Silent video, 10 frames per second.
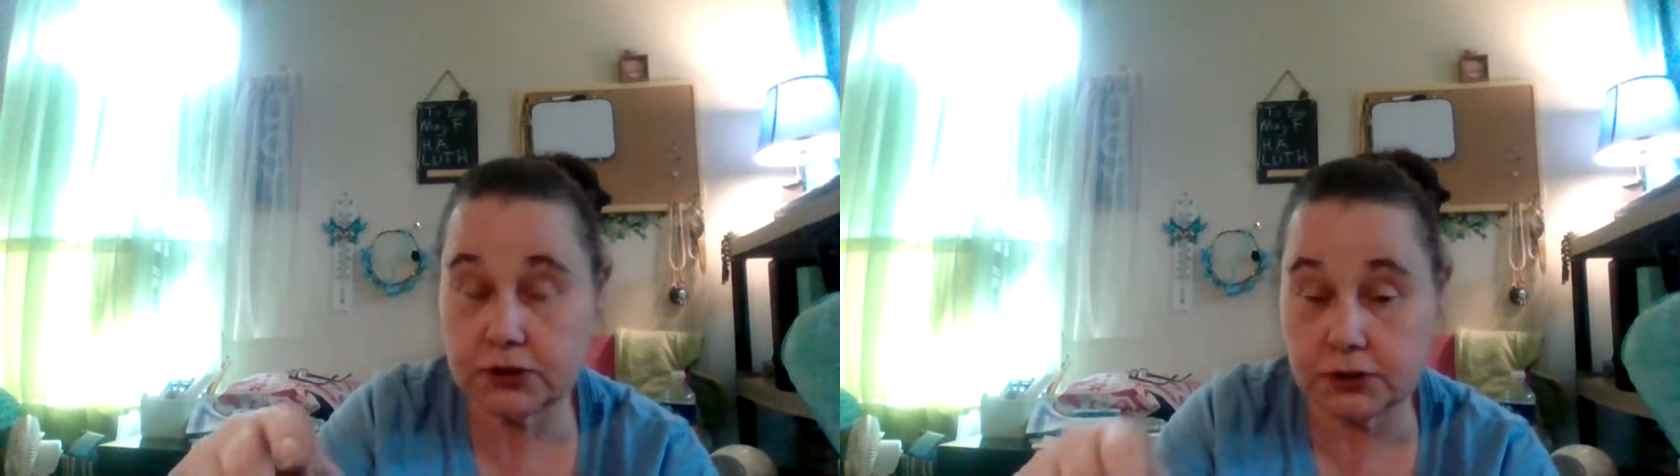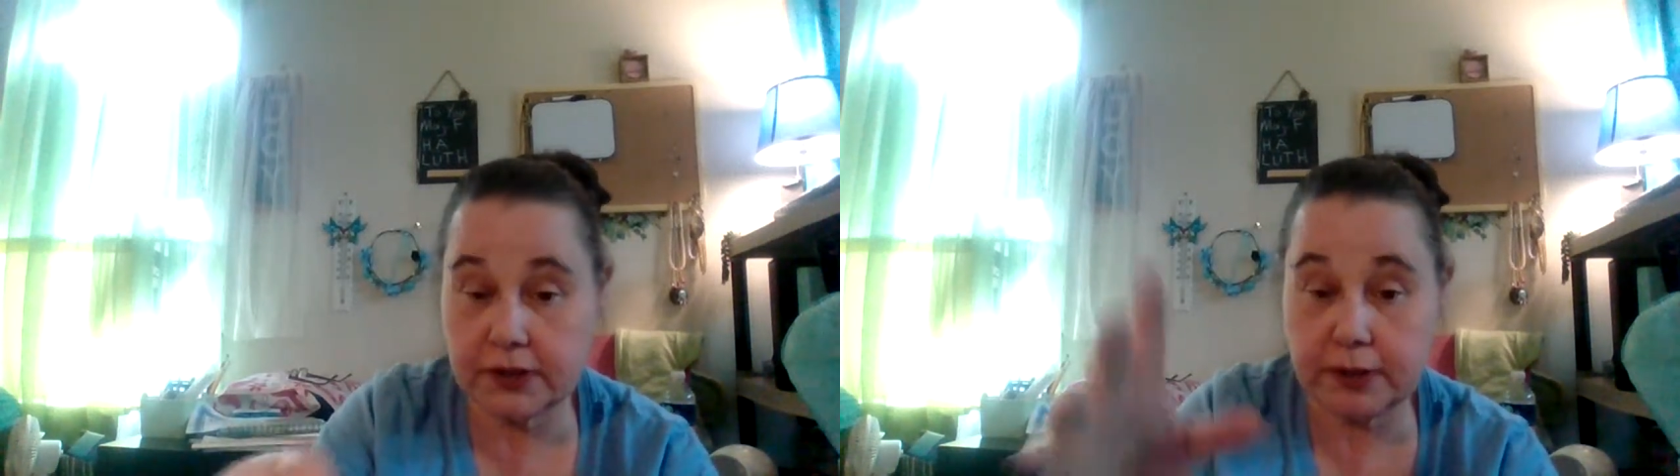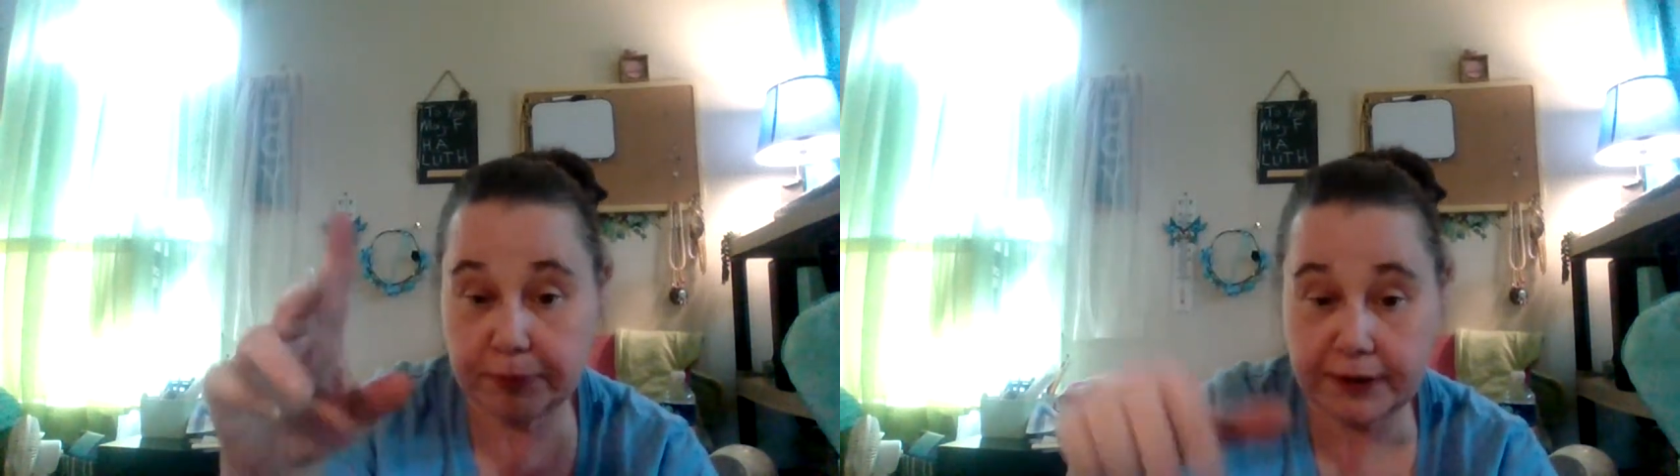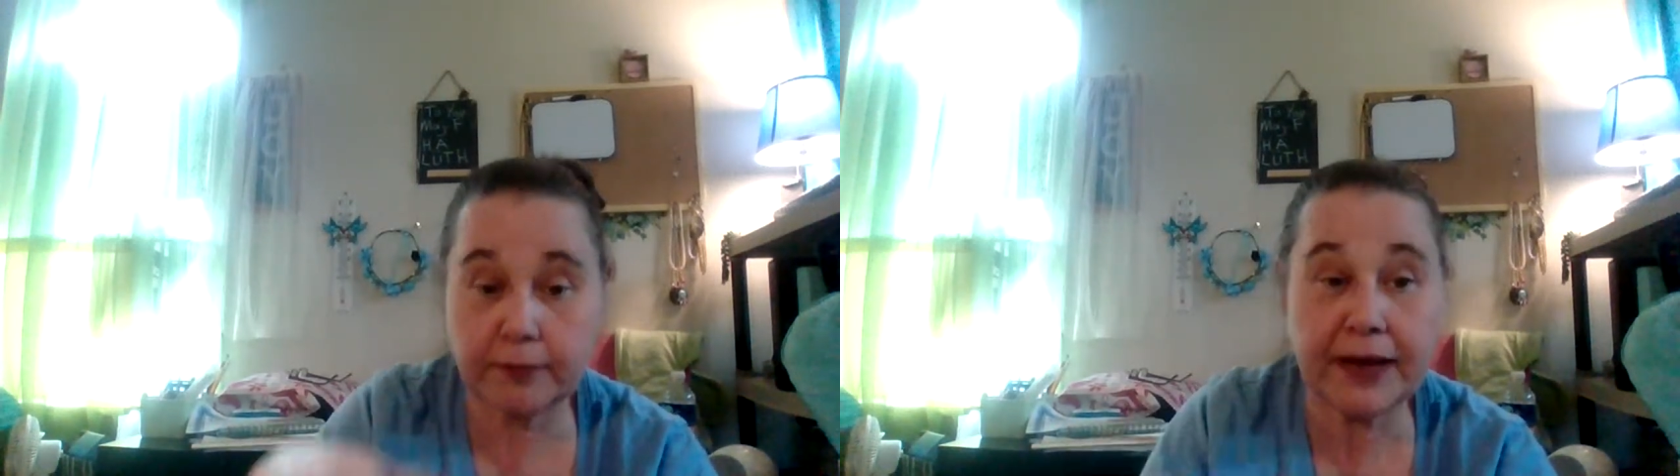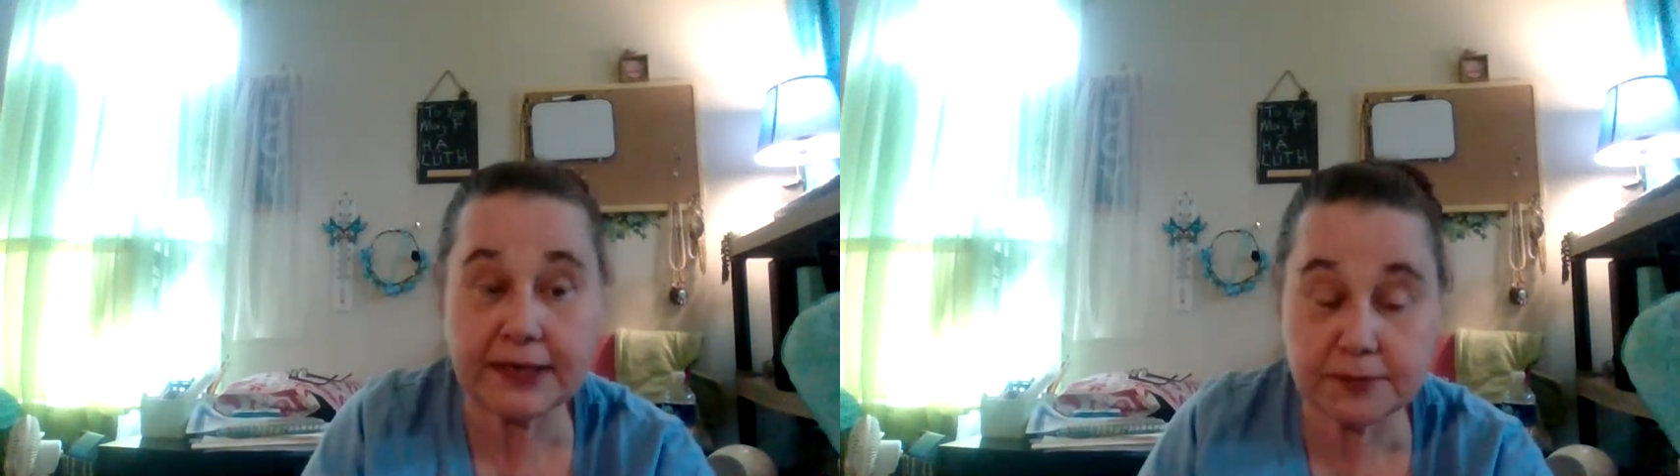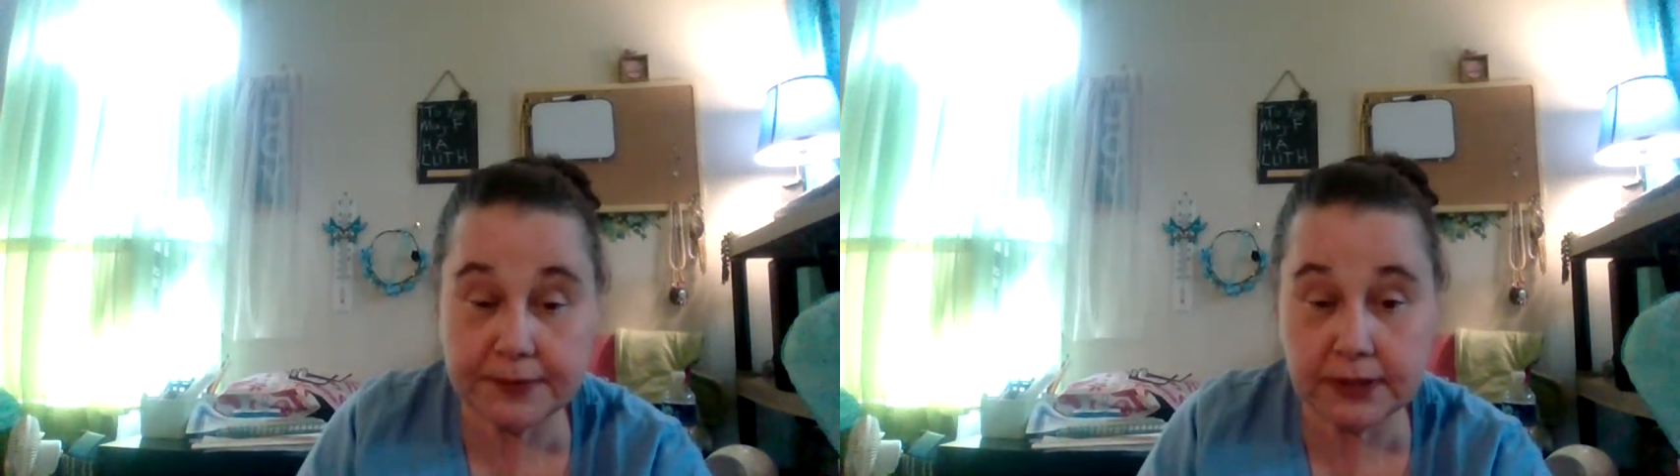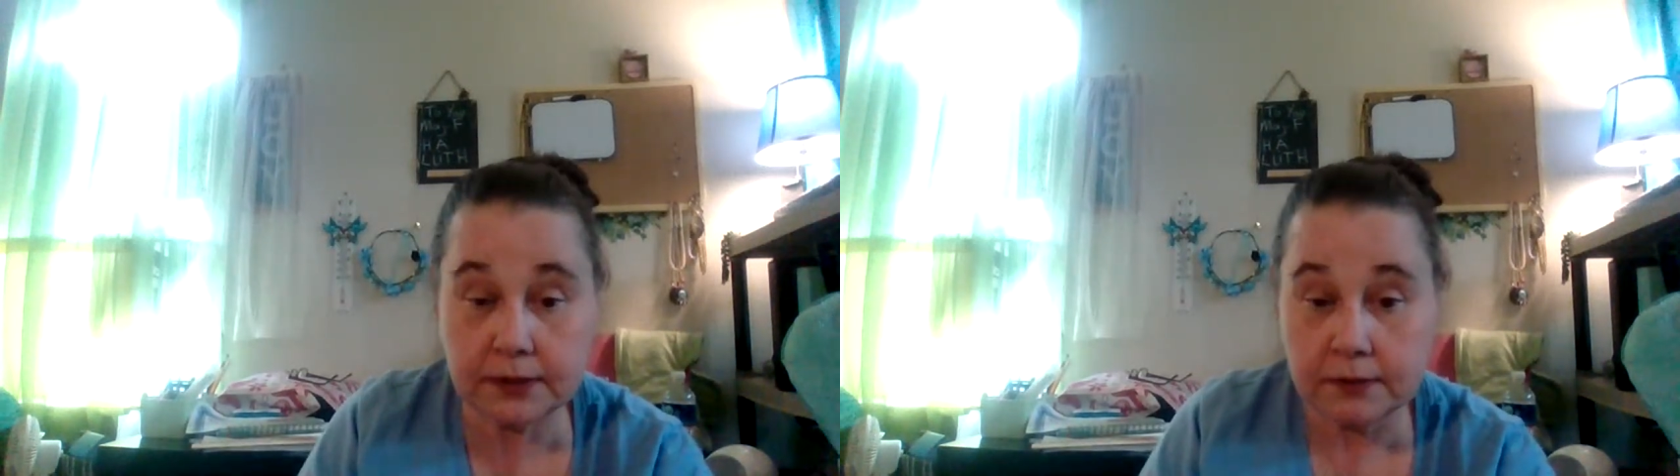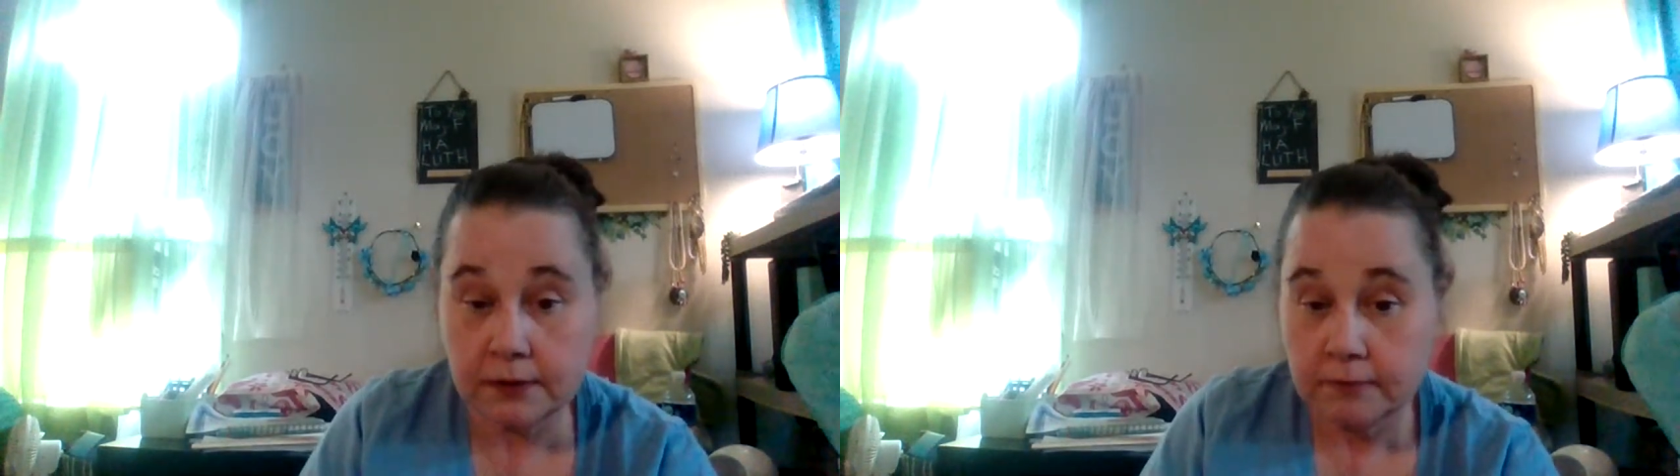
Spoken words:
the playback speed.